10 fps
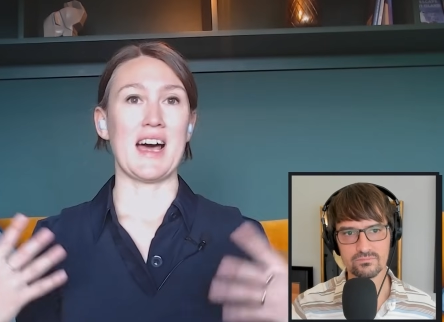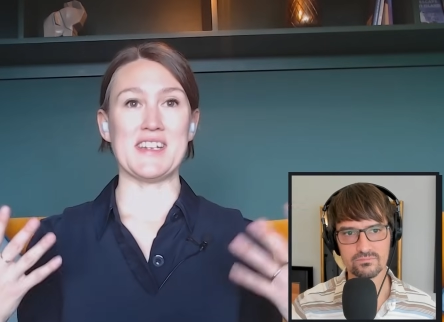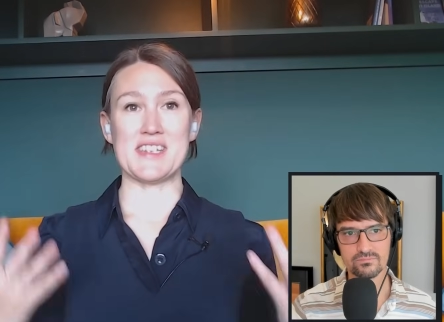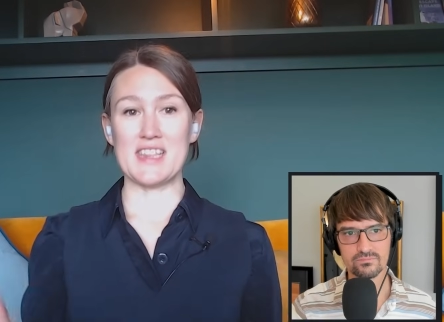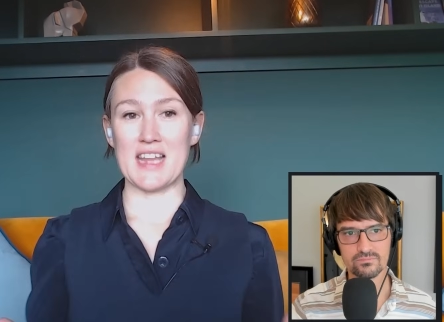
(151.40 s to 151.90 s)
Speaker 1: I
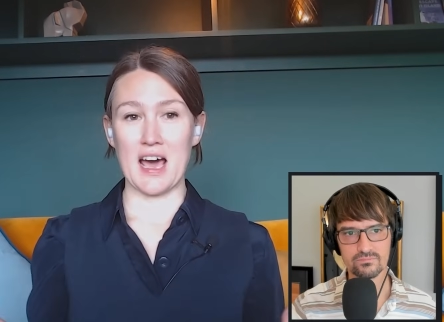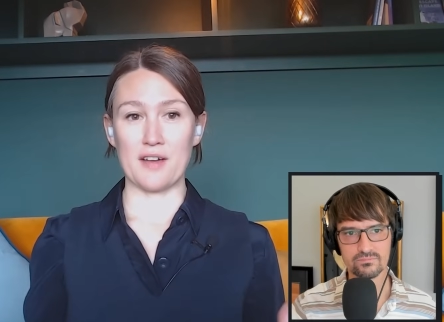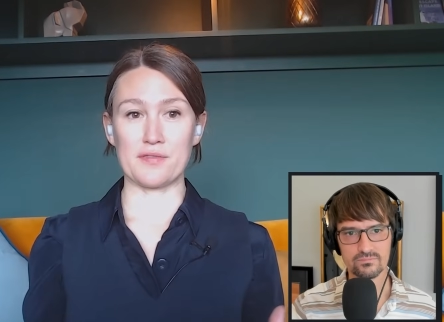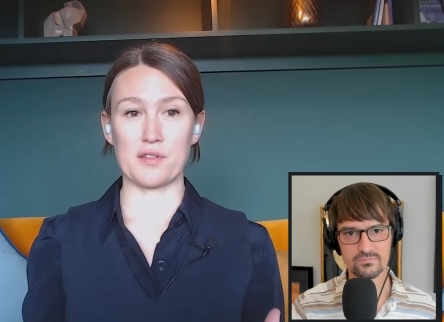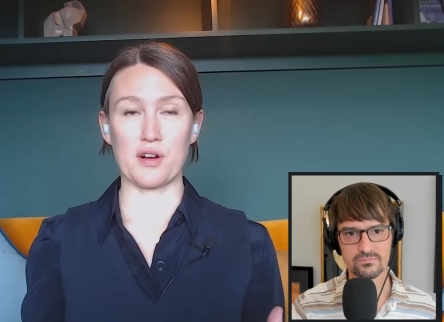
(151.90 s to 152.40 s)
did
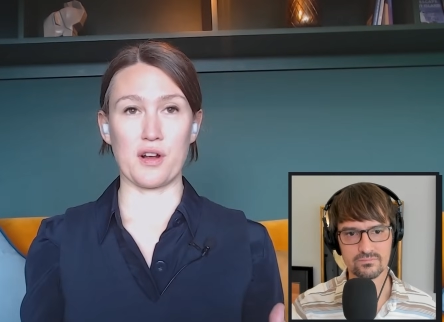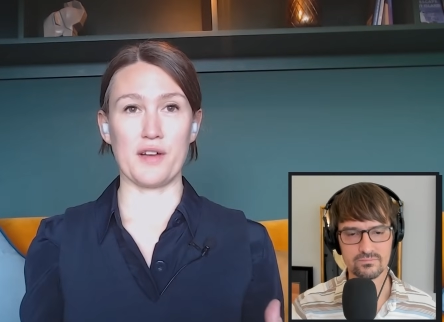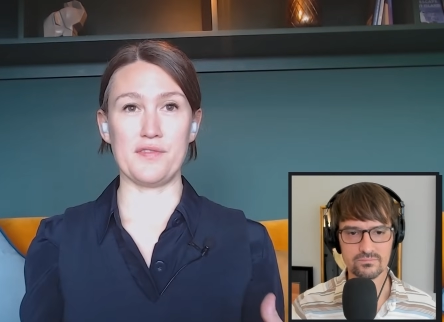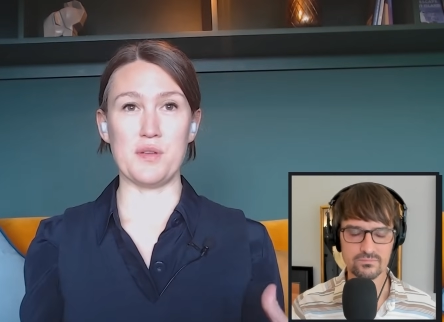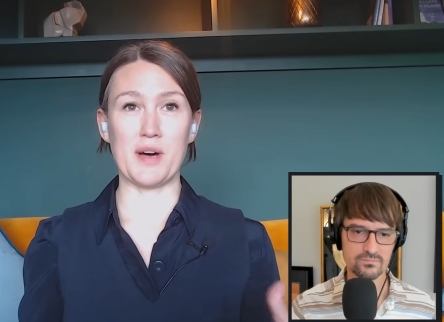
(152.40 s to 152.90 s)
that for a
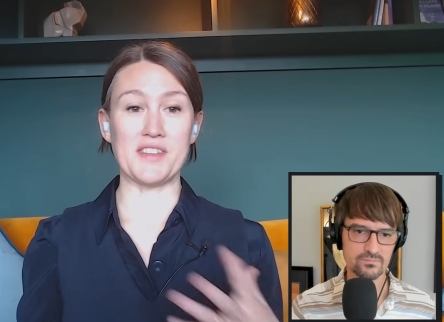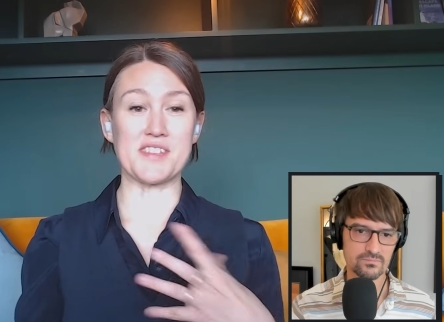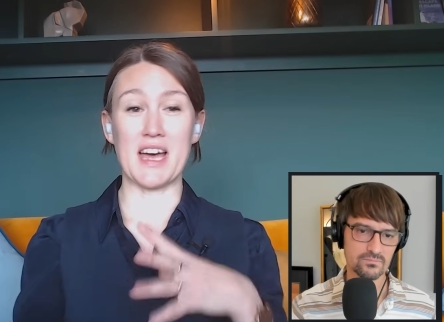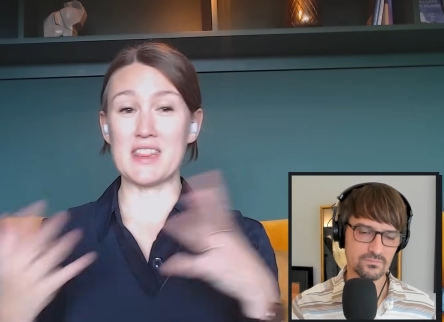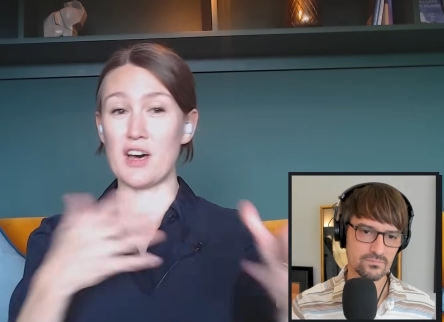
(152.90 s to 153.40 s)
few months.
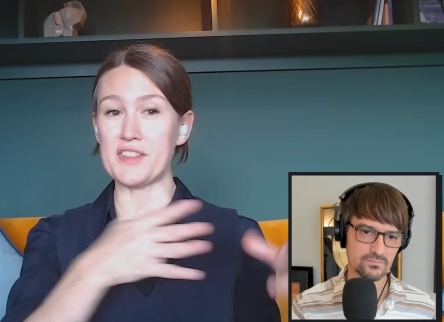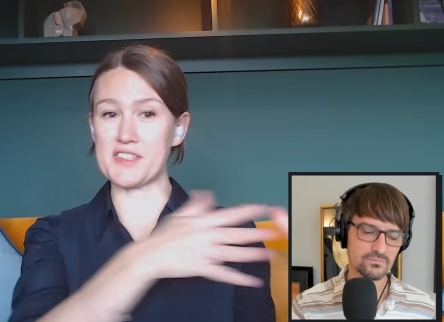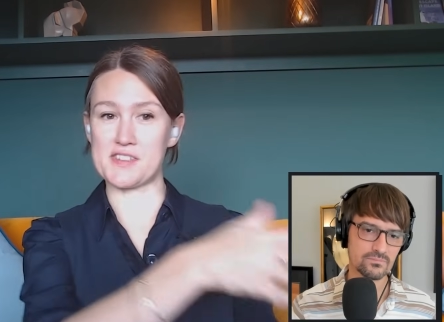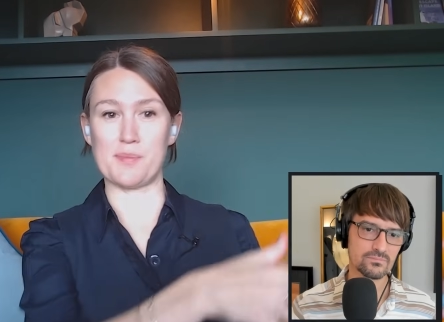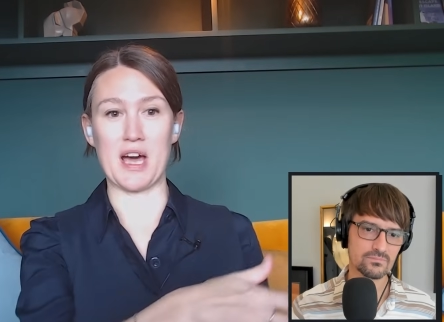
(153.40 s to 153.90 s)
I thought
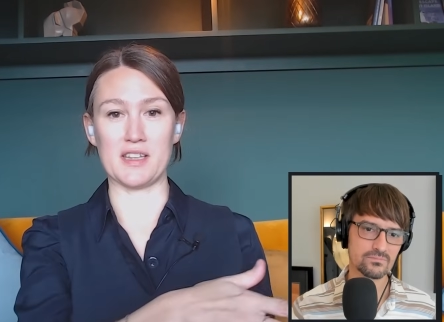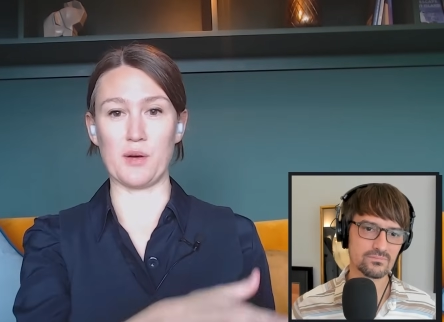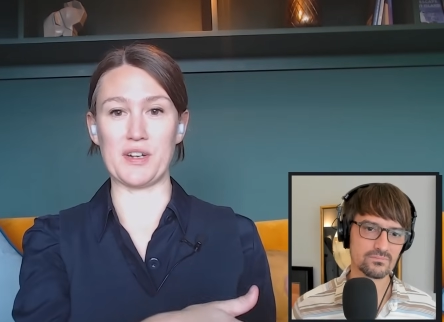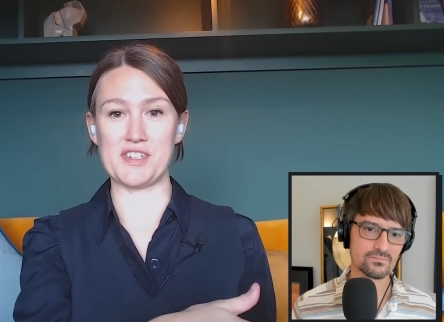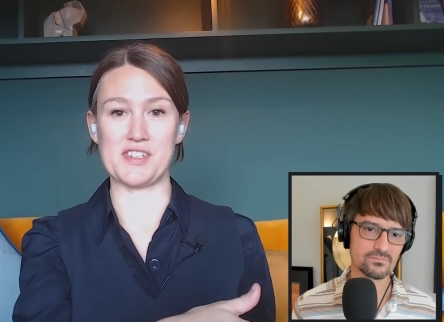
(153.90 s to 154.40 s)
that's the path I
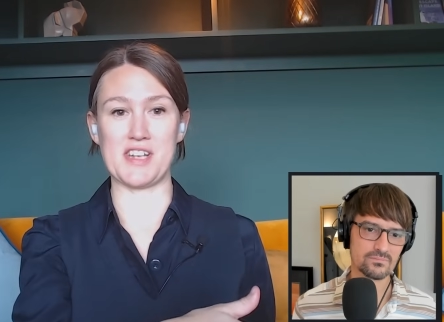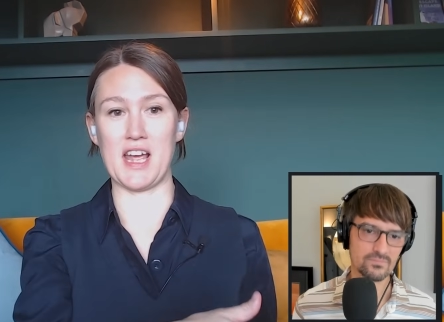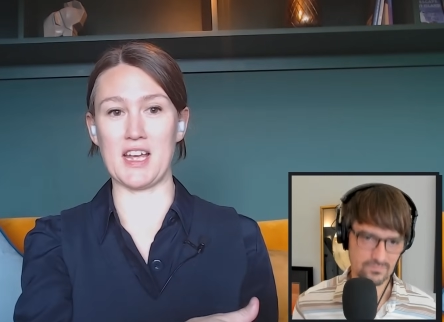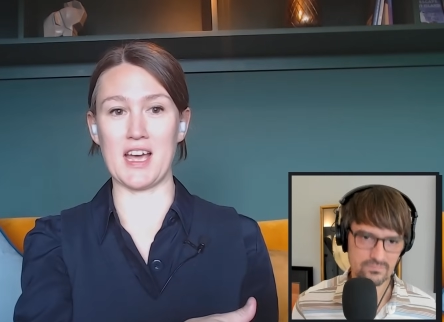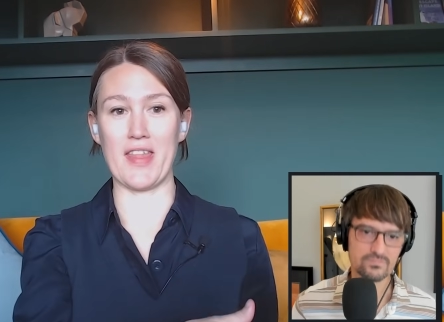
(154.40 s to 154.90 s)
wanted to
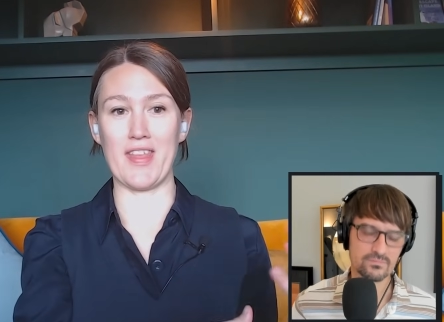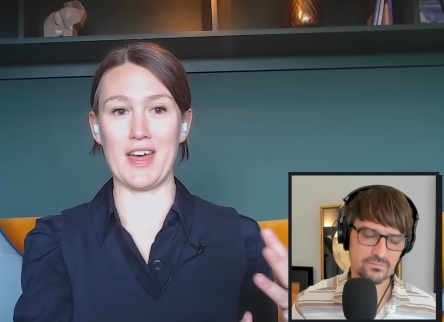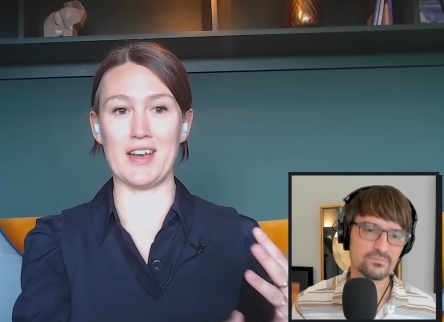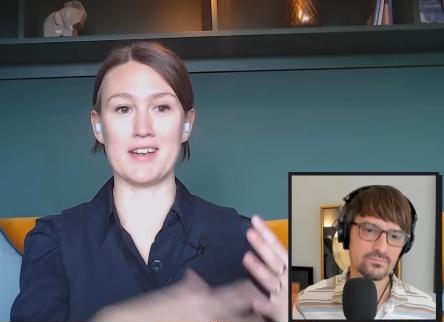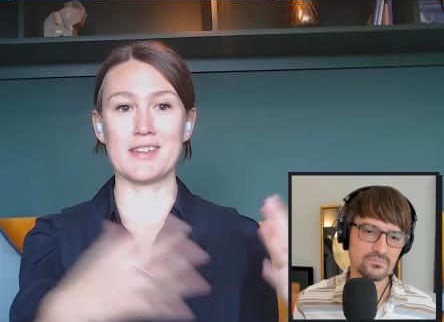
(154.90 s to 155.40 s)
take. And
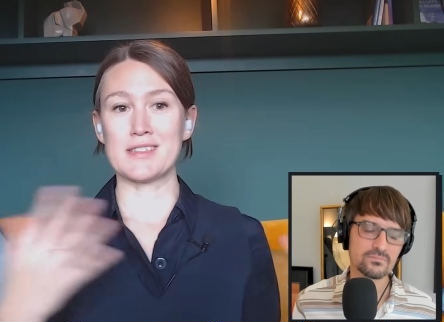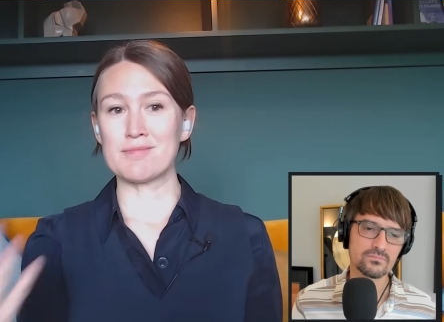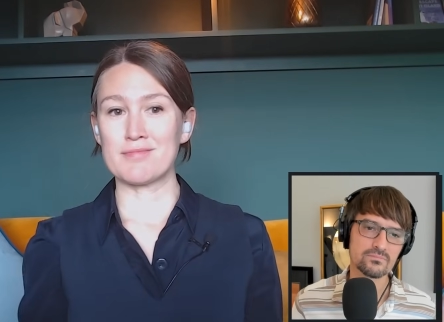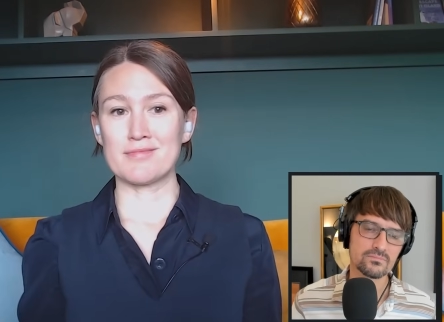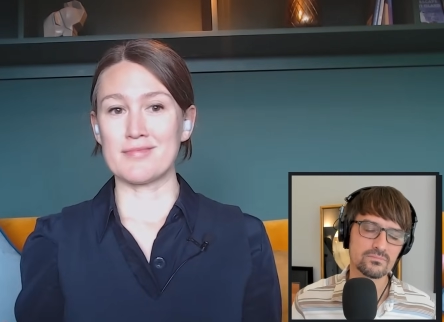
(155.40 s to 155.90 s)
then
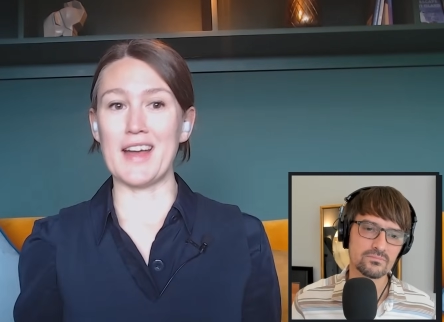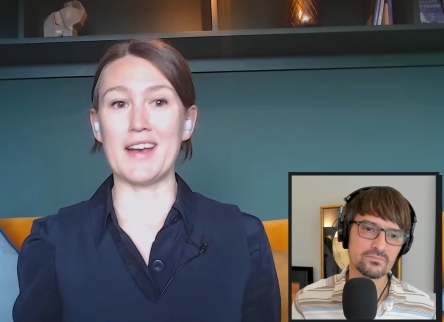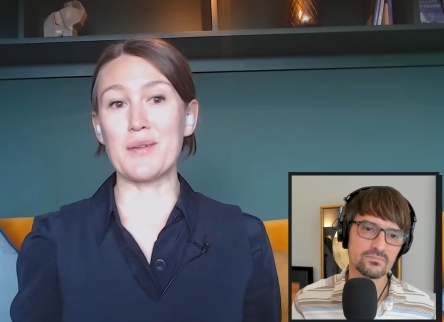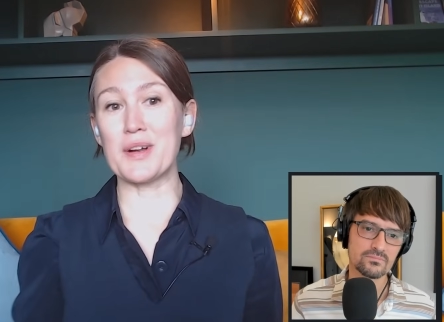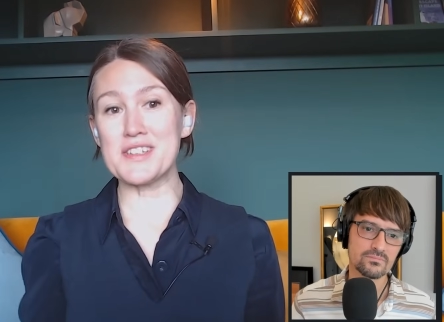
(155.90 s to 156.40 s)
I
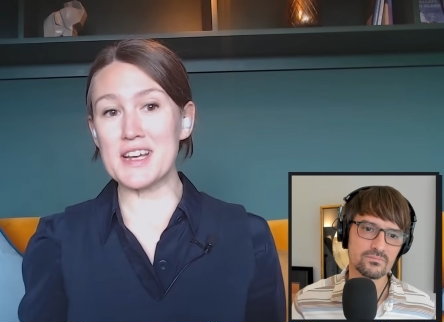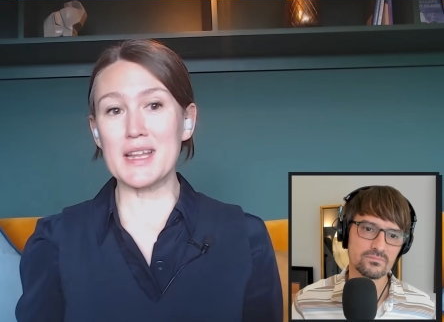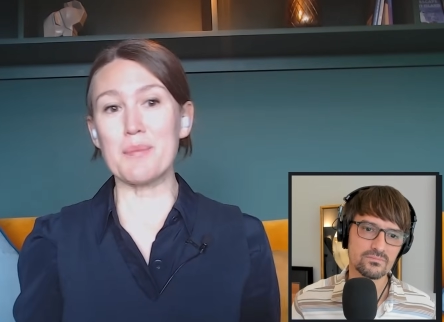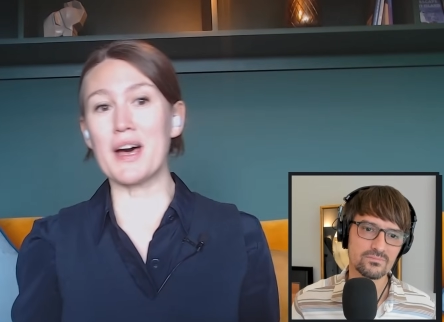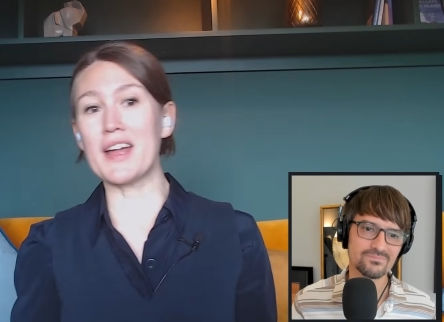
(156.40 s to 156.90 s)
didn't want to take
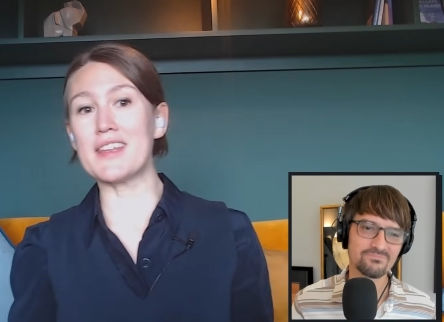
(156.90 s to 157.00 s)
that path.